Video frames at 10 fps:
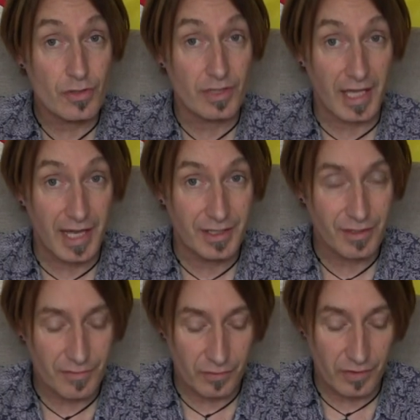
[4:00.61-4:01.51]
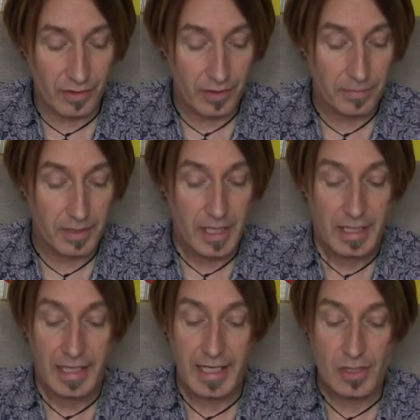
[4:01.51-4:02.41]
to the end of the verb.
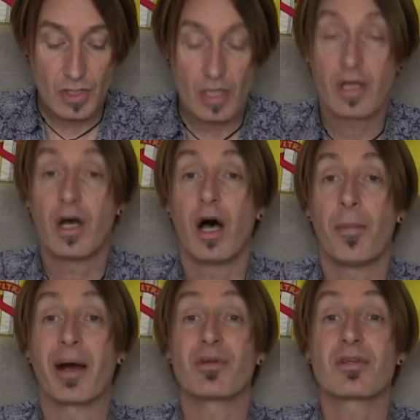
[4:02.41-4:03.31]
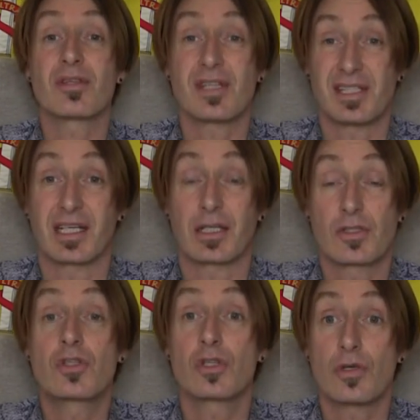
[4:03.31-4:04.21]
It's about sitting.
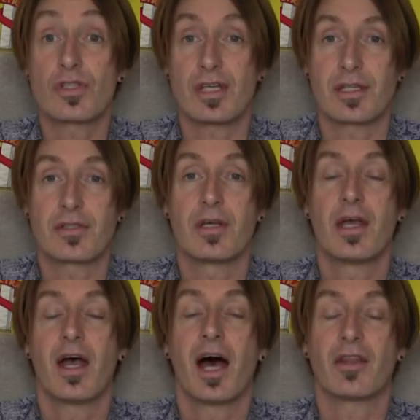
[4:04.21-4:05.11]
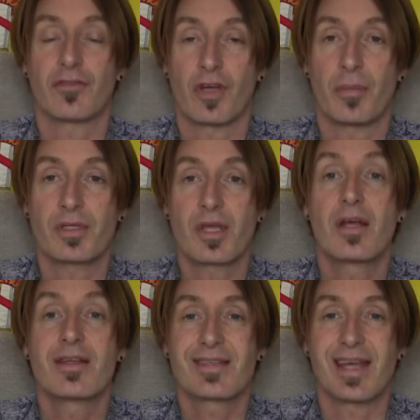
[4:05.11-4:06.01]
It's to sit. And the verb is
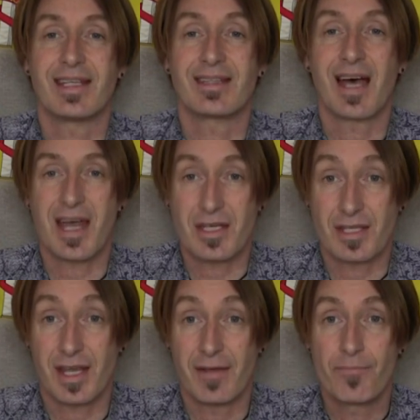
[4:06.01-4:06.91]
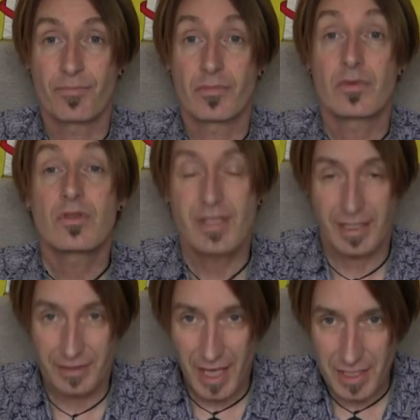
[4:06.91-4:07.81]
sentarse.
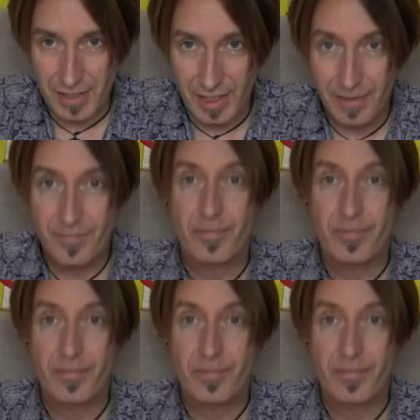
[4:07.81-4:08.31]
Sentarse.